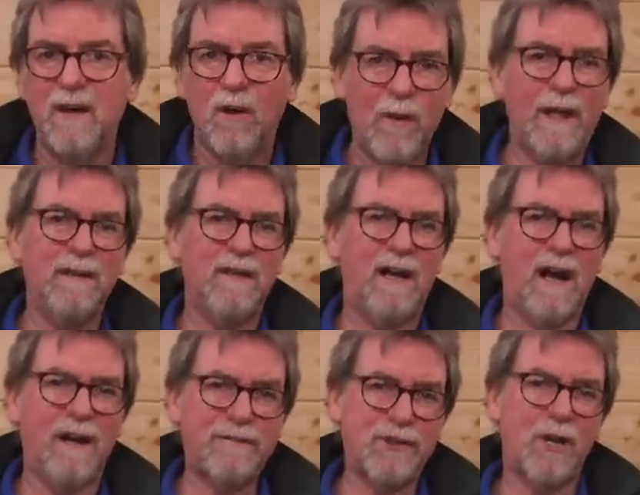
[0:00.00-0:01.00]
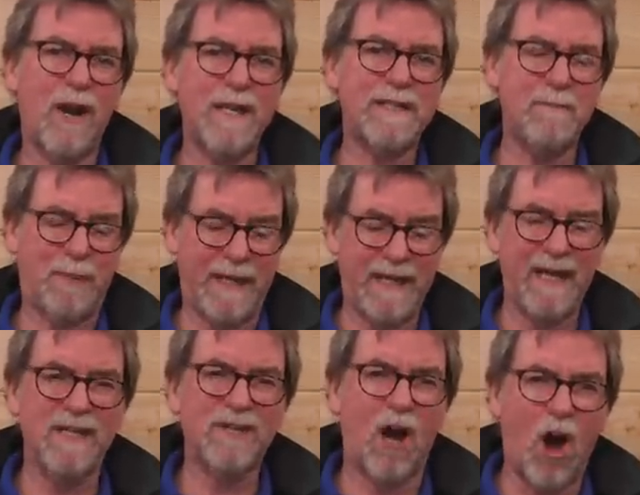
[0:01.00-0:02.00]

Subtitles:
Well, I've tried to be as